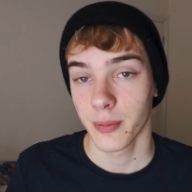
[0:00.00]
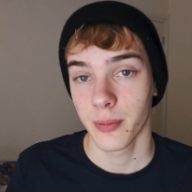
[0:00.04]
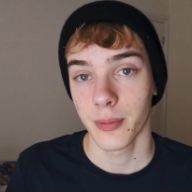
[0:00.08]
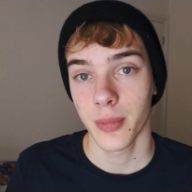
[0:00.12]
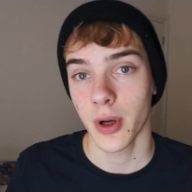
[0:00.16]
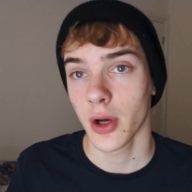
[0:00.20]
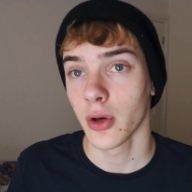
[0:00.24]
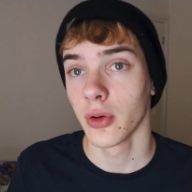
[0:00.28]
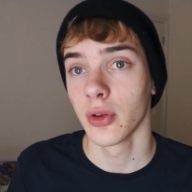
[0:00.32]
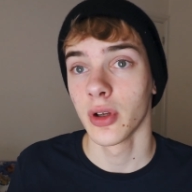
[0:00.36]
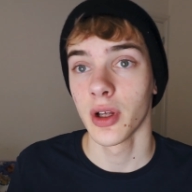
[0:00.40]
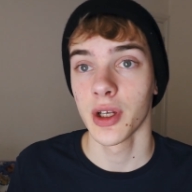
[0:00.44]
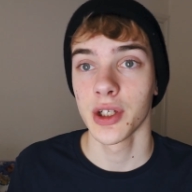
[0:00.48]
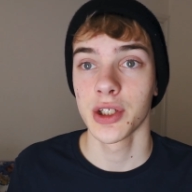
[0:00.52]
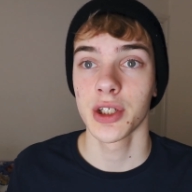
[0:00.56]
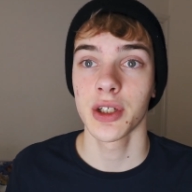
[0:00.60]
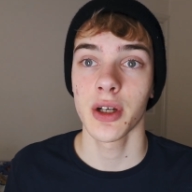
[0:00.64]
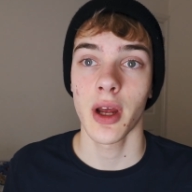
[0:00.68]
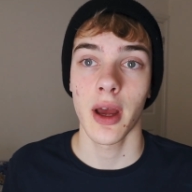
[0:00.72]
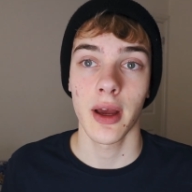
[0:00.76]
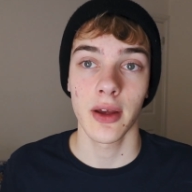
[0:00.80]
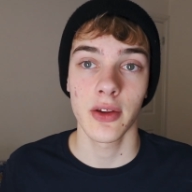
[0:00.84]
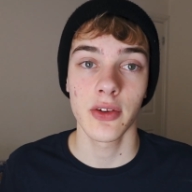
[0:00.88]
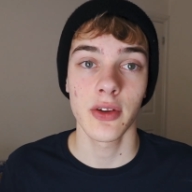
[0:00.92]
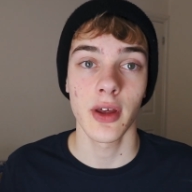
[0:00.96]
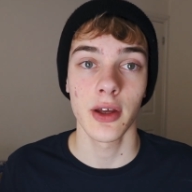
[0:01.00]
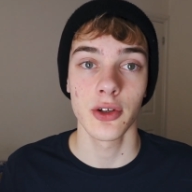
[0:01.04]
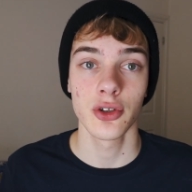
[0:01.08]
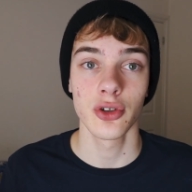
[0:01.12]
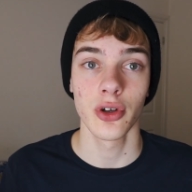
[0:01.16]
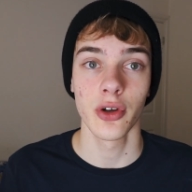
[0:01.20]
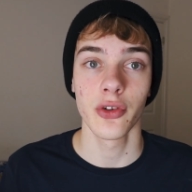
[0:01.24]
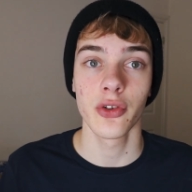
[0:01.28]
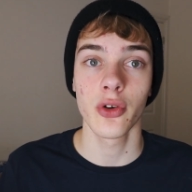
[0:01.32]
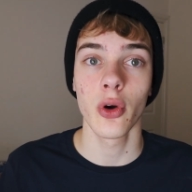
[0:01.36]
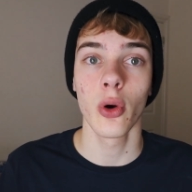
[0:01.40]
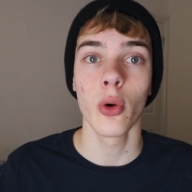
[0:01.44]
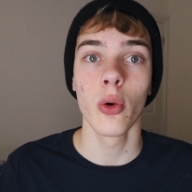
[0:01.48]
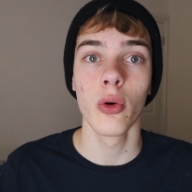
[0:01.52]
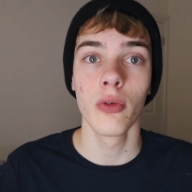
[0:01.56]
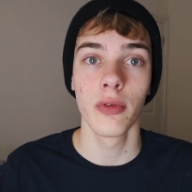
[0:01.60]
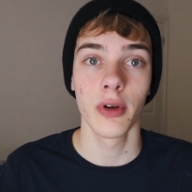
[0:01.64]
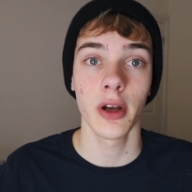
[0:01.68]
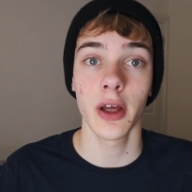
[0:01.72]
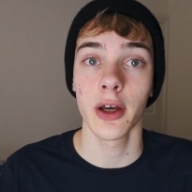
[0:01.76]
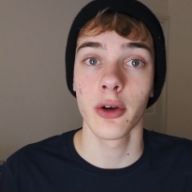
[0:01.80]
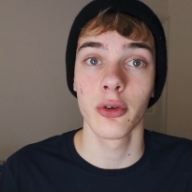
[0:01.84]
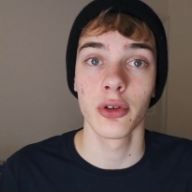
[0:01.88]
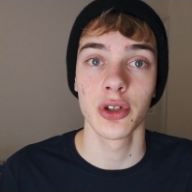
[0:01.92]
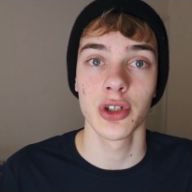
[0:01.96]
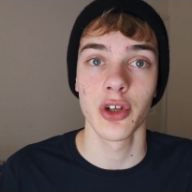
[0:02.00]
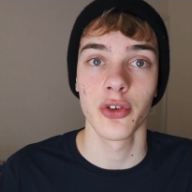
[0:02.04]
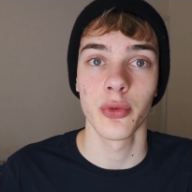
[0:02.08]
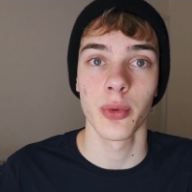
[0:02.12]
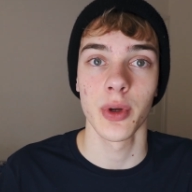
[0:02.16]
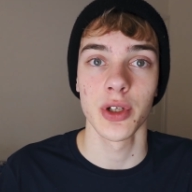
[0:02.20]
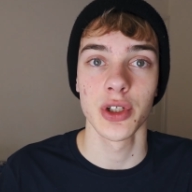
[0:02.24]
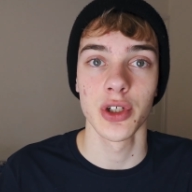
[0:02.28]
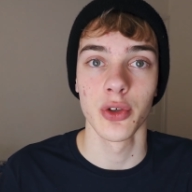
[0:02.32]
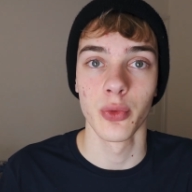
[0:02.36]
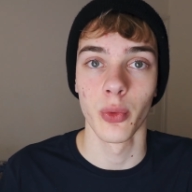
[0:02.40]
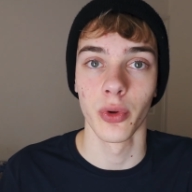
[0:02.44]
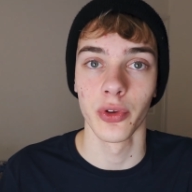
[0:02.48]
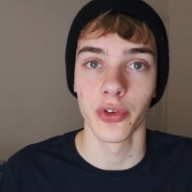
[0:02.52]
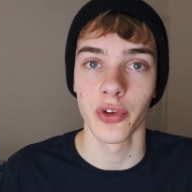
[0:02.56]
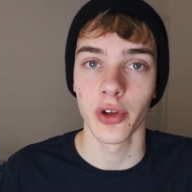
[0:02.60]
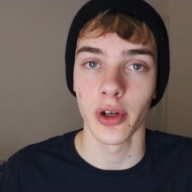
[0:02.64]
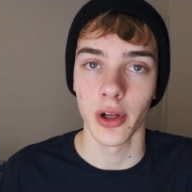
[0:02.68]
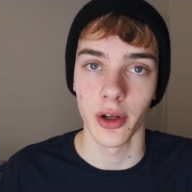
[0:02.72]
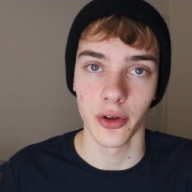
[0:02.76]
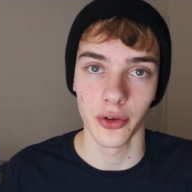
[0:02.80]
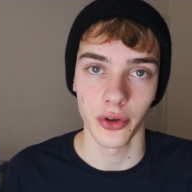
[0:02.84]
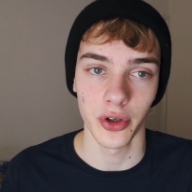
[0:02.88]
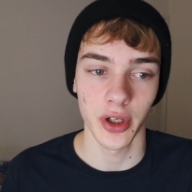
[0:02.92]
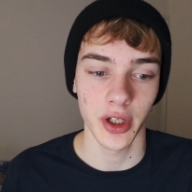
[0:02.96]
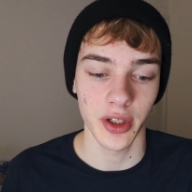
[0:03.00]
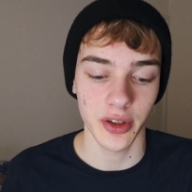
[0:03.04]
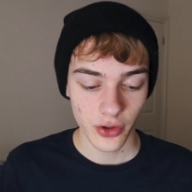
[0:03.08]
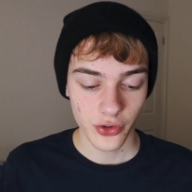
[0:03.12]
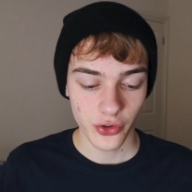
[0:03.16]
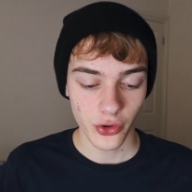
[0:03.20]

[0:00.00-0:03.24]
Polish, etc. It's got all the languages which you'd want to learn on it.